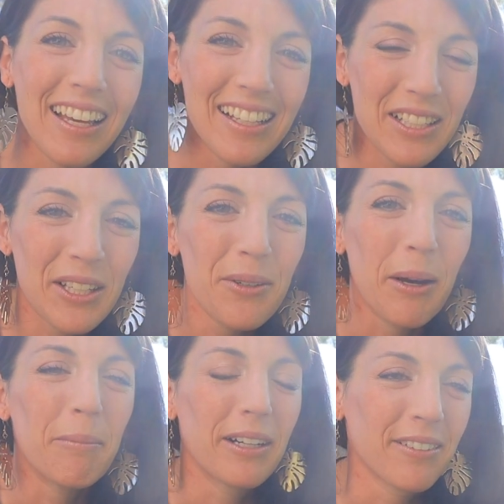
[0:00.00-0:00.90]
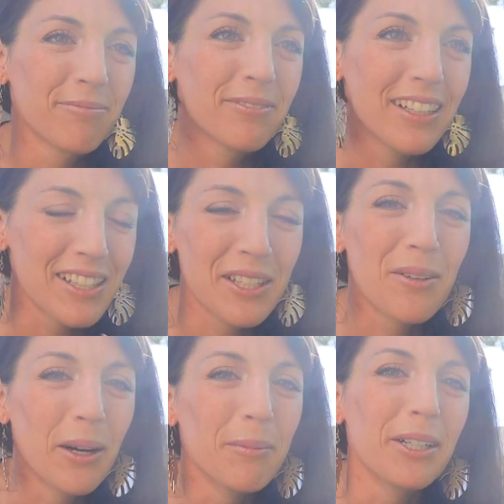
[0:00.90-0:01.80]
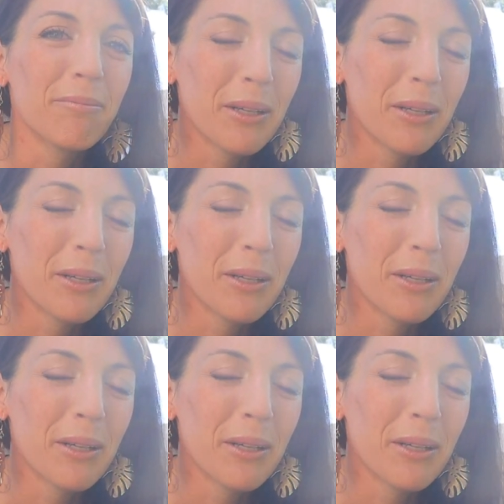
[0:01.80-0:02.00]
It's a cucumber. It's a cucumber.